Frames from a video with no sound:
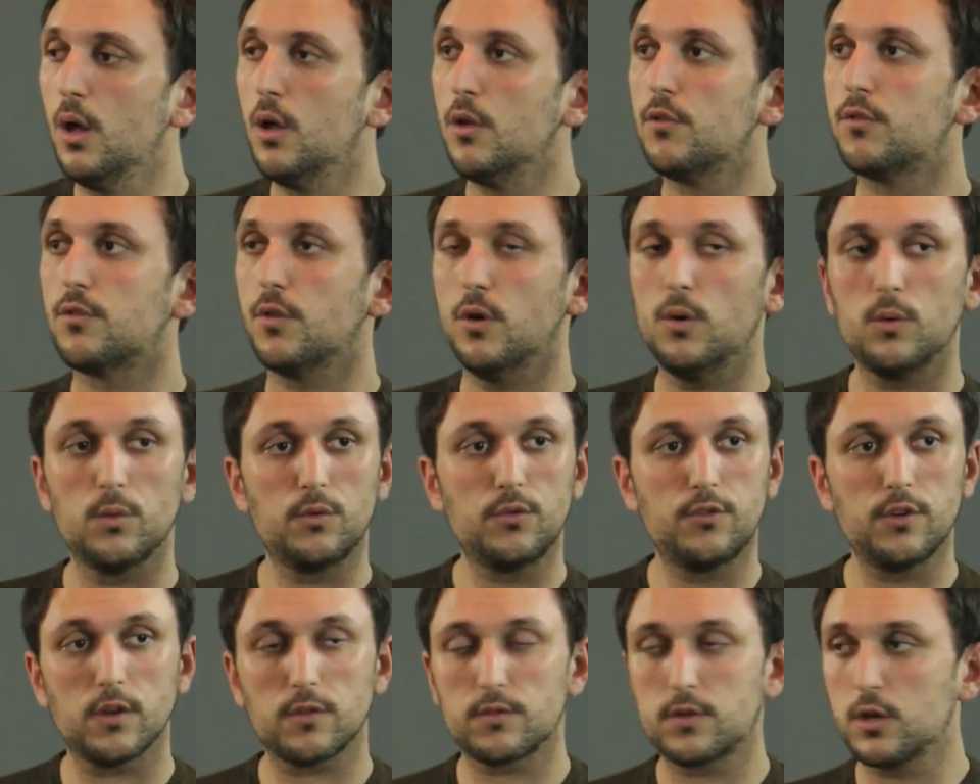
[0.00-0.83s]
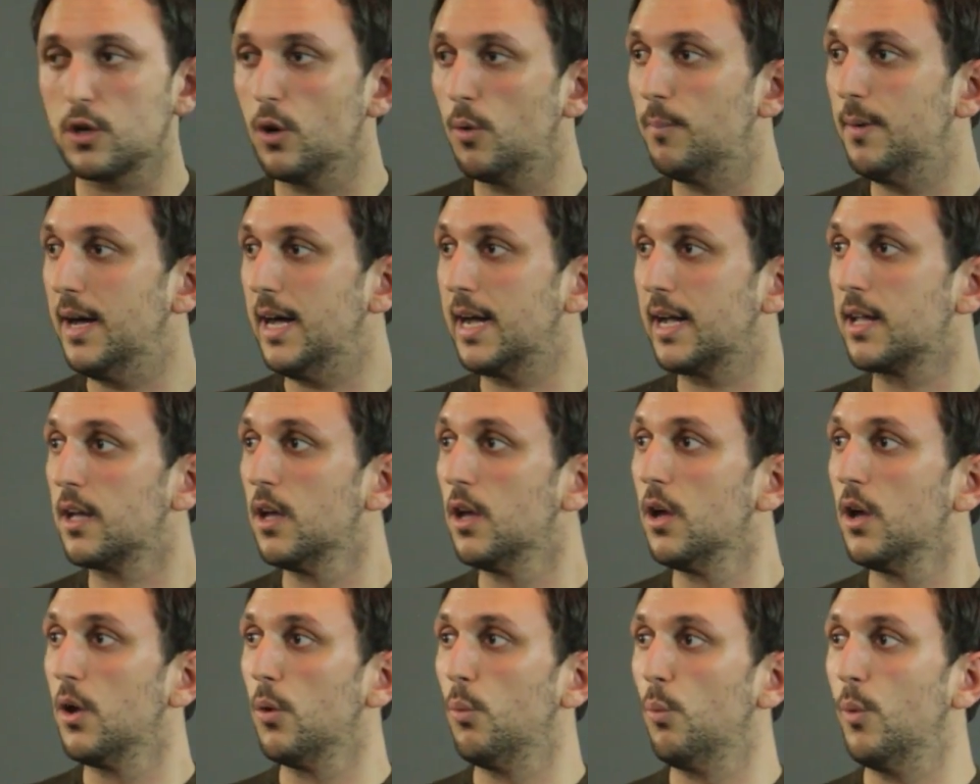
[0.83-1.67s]
So just to go back,
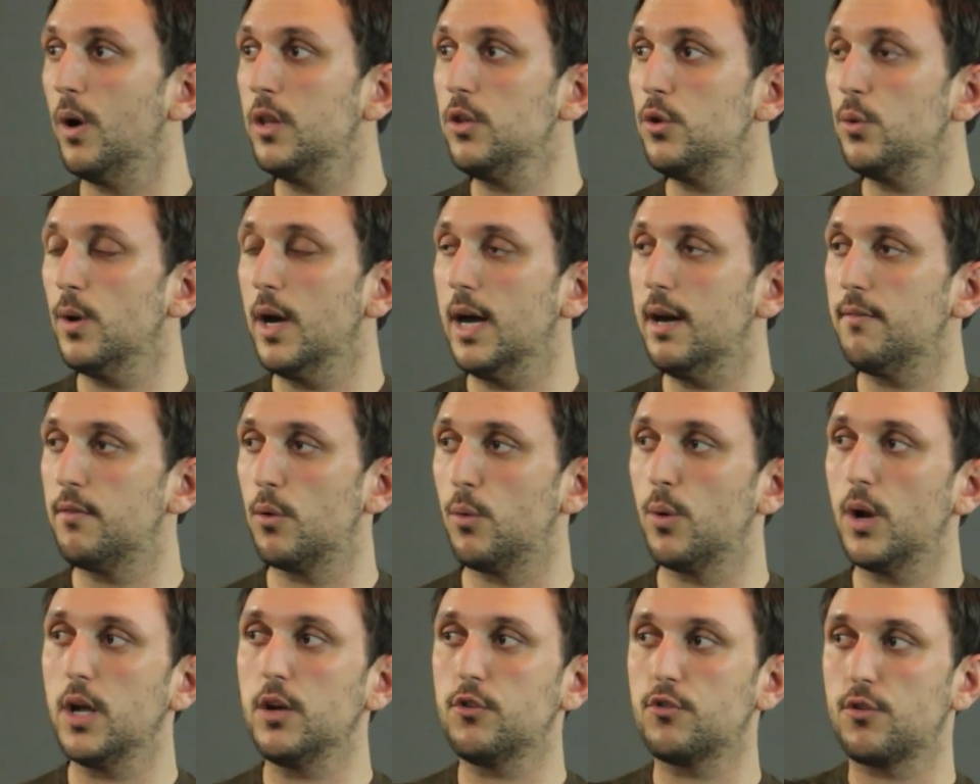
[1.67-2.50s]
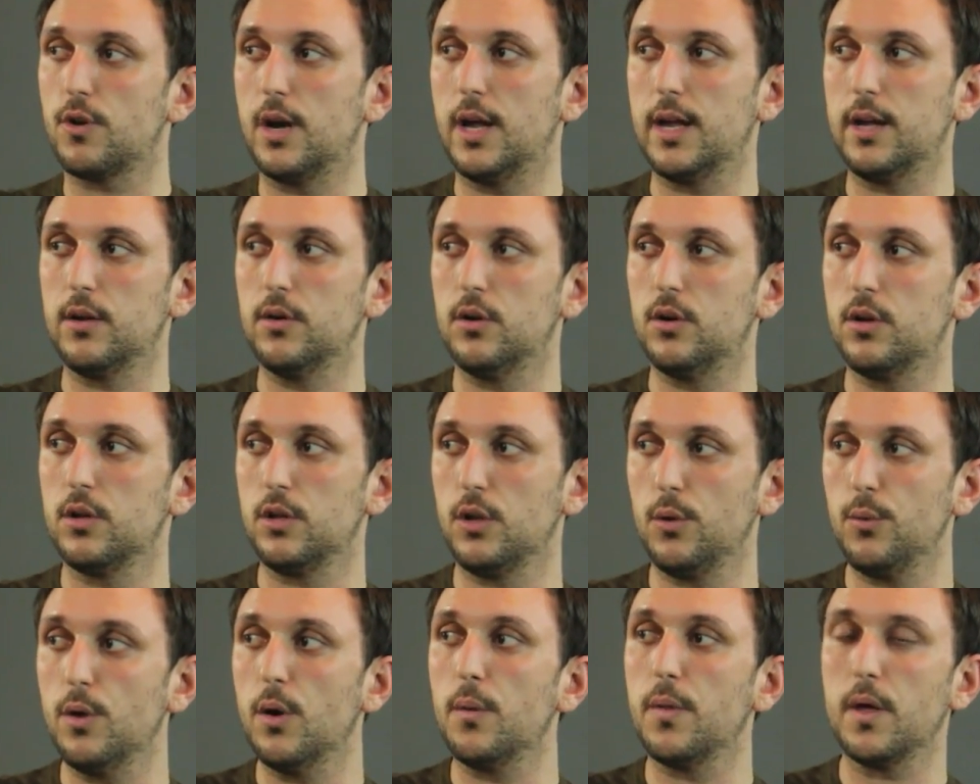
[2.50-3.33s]
when you have a right triangle,
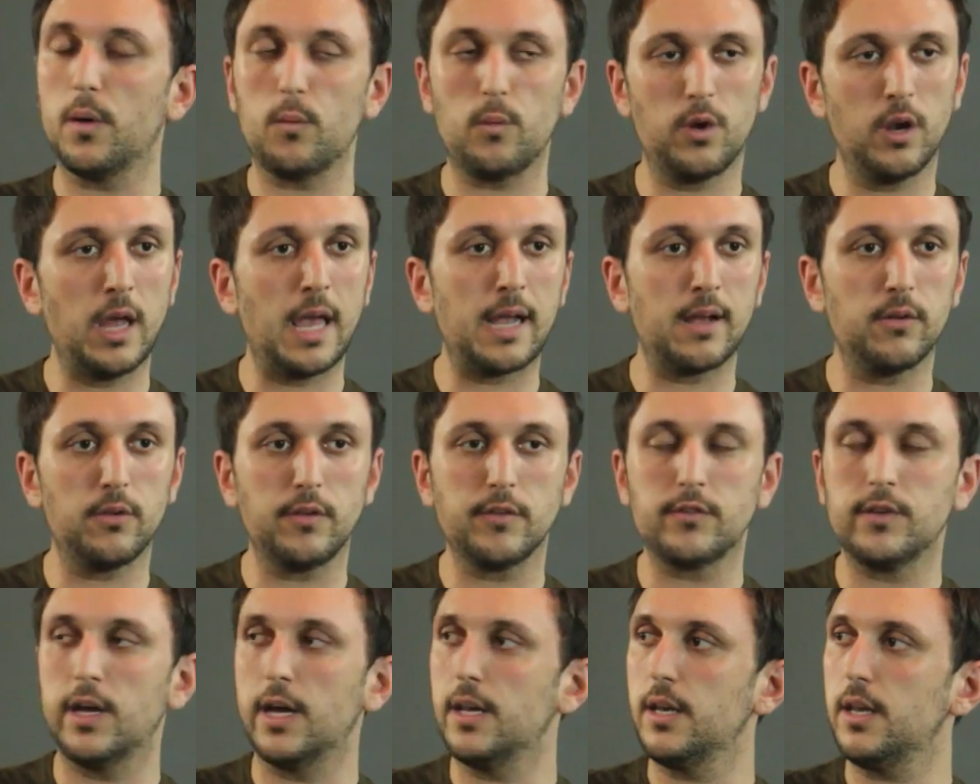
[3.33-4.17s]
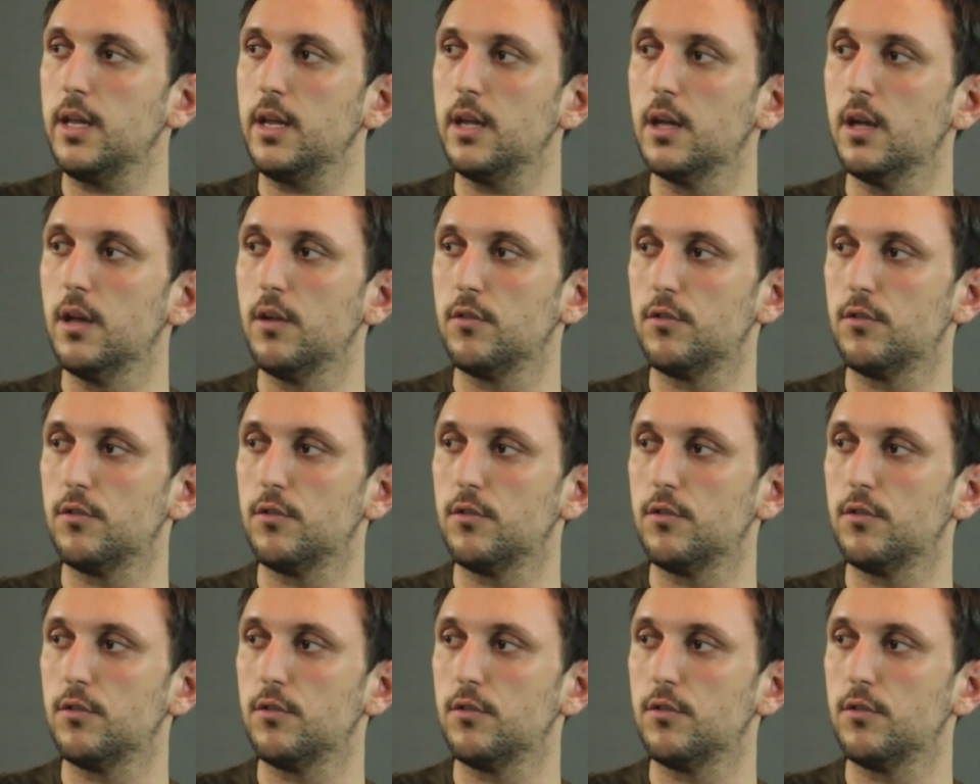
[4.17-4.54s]
you know that one angle is ninety,